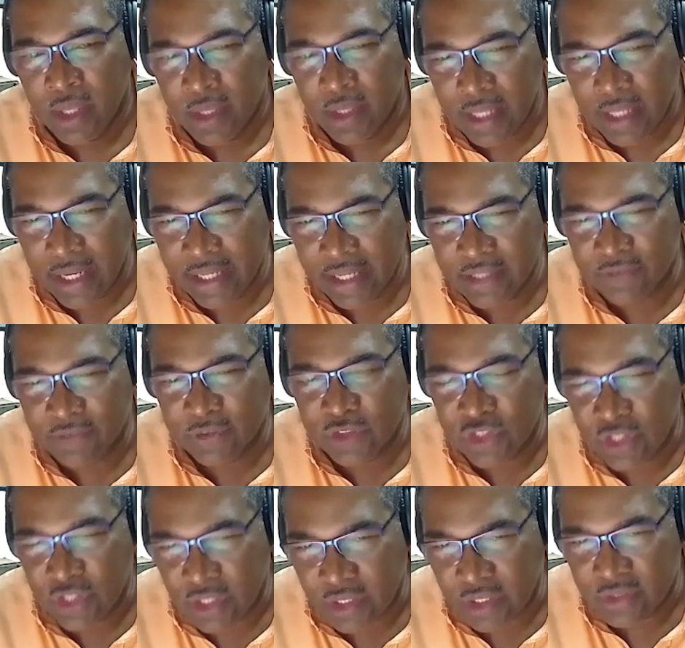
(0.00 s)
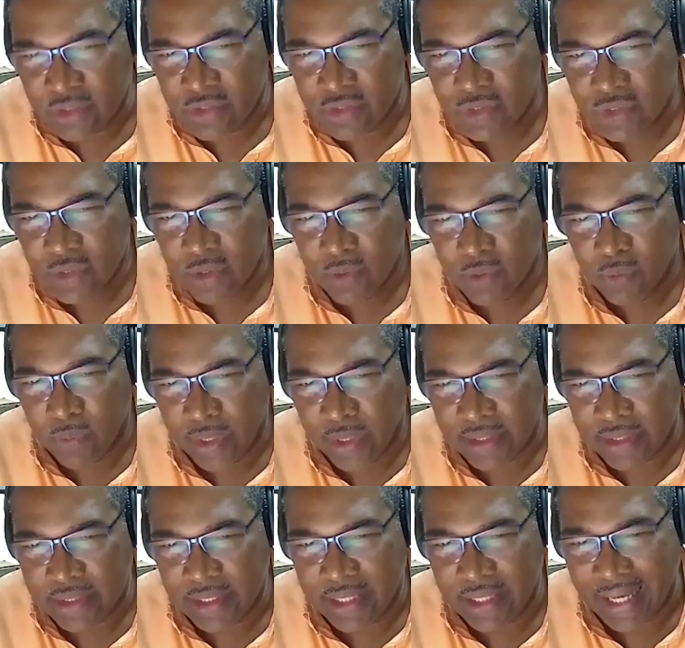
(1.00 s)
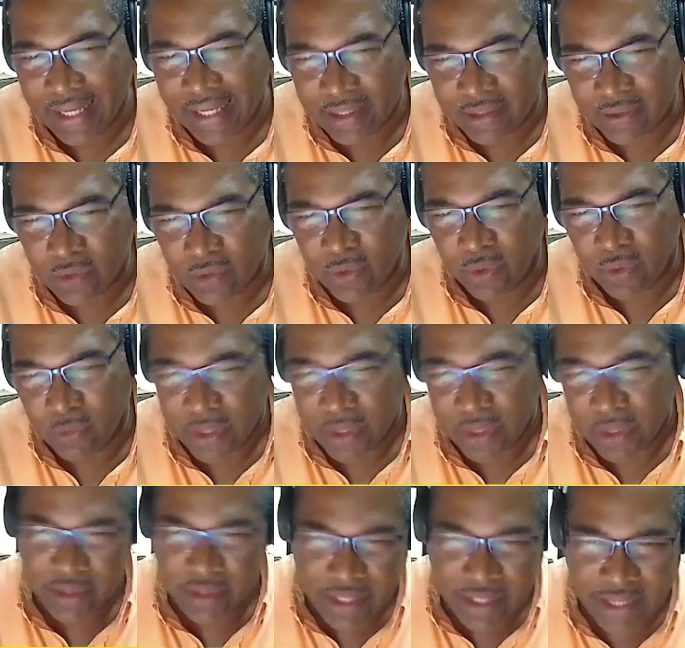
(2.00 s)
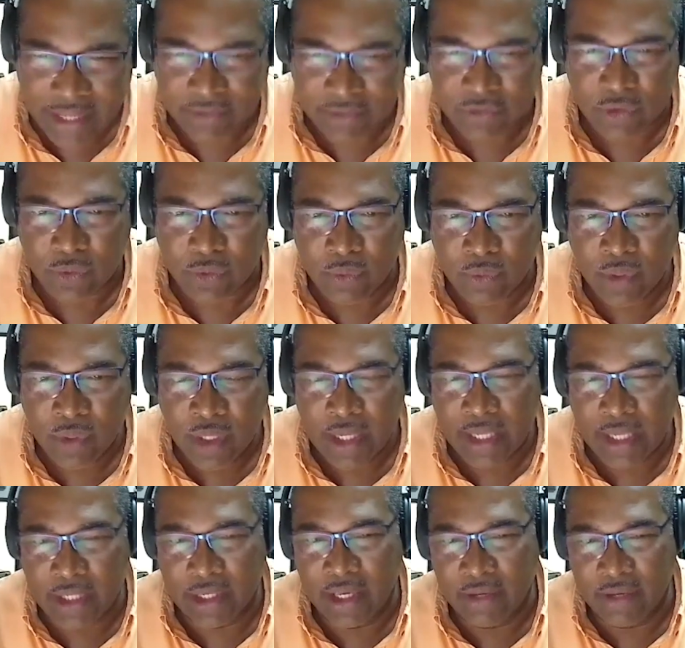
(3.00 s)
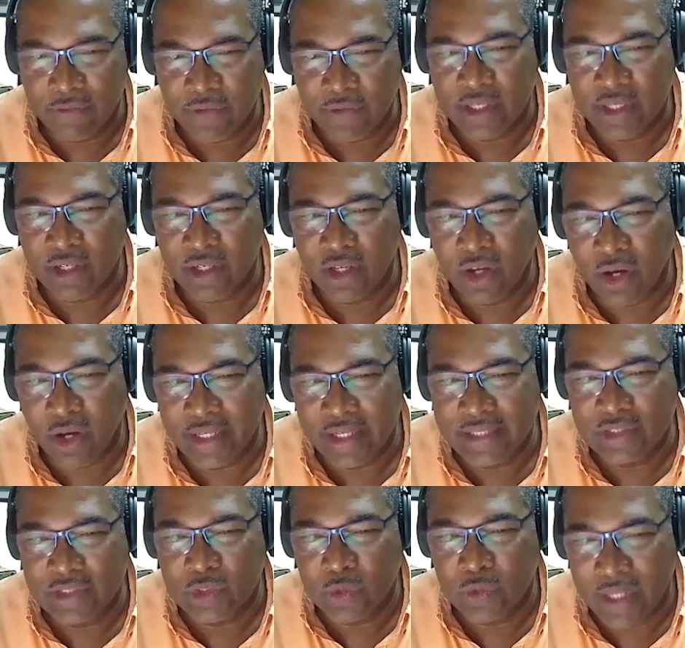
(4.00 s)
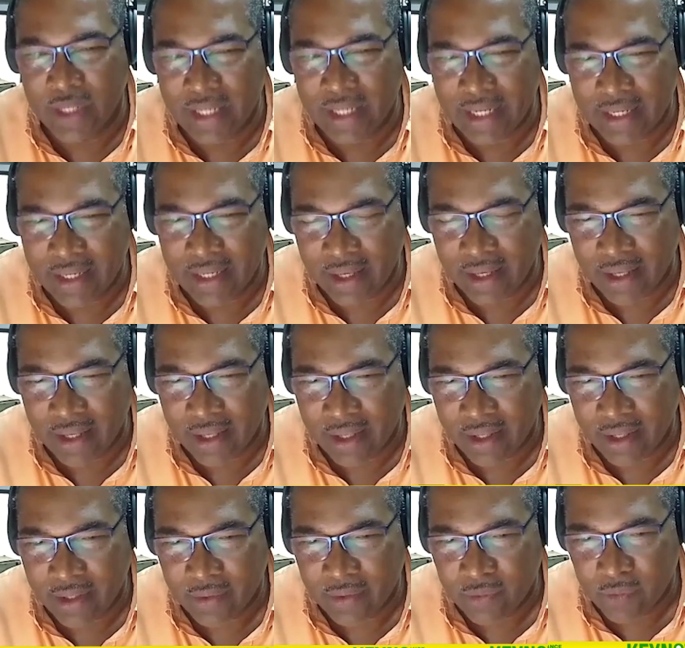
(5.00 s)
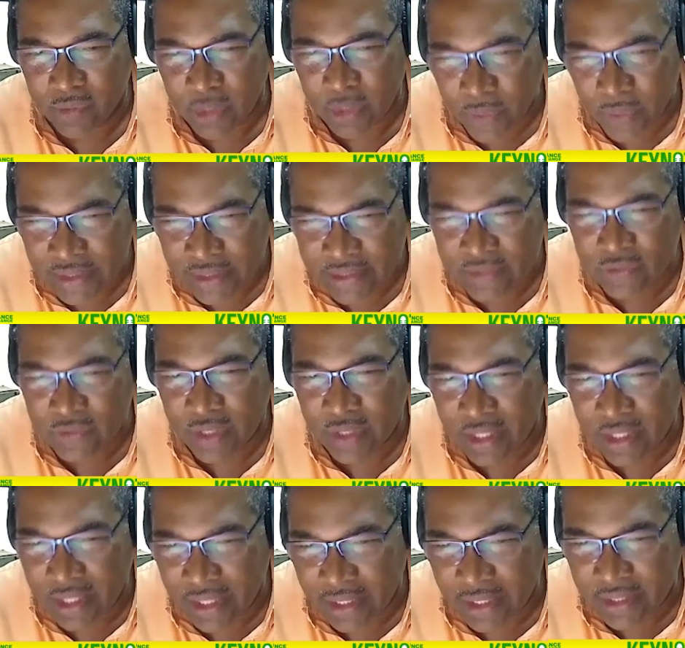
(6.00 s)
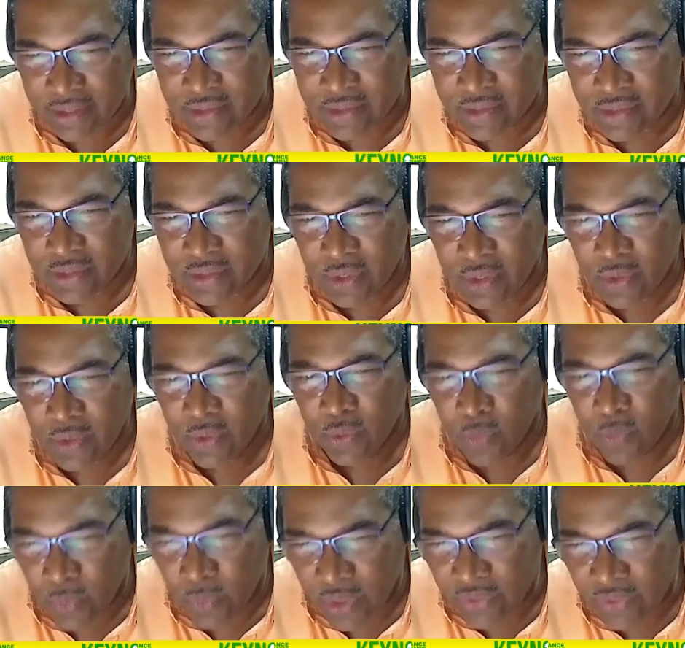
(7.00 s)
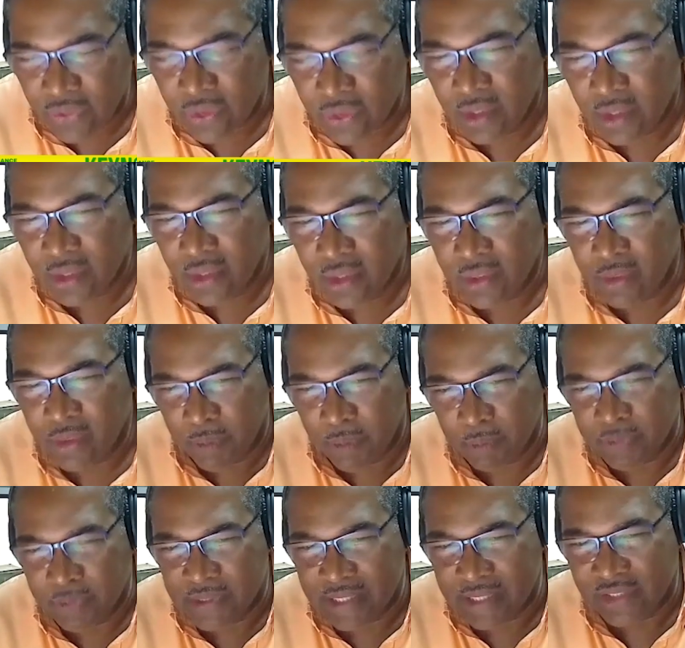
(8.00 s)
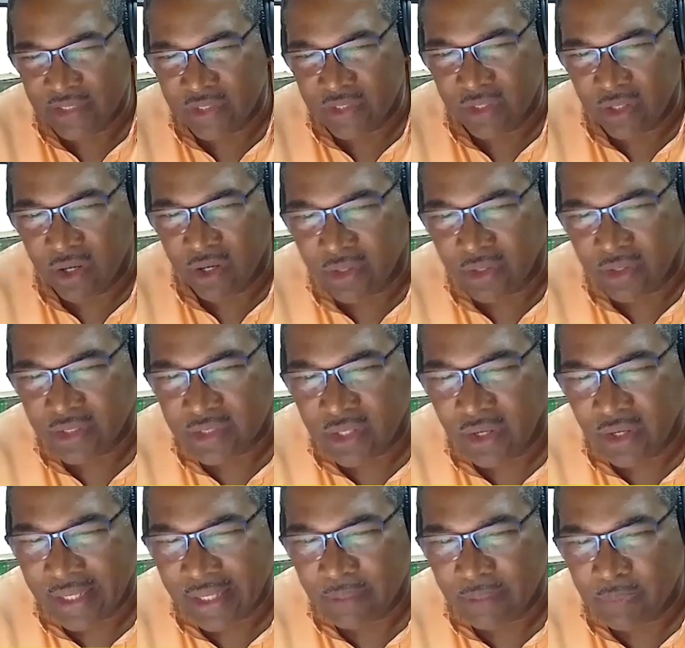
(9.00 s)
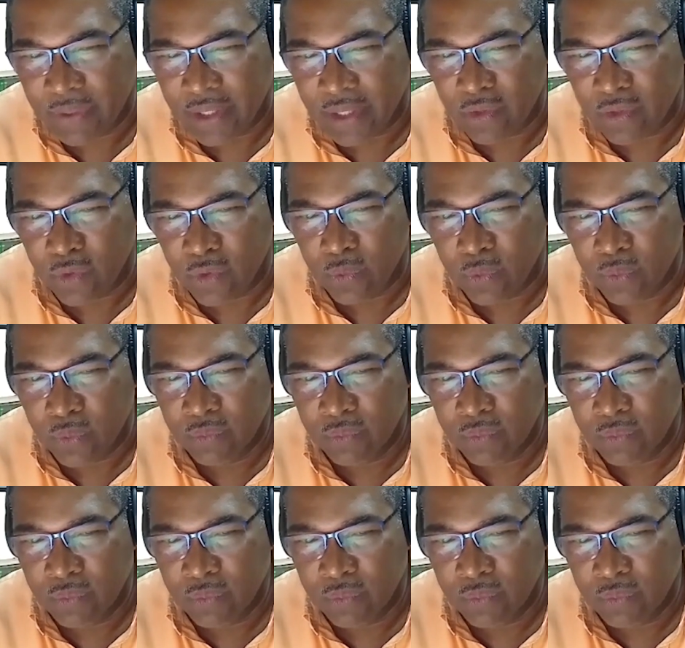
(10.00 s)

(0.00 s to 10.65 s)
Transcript: The Alliance for Change, when they had to go, well, they didn't have to. If it had gone into they went into an alliance with the People's National Congress called APNU.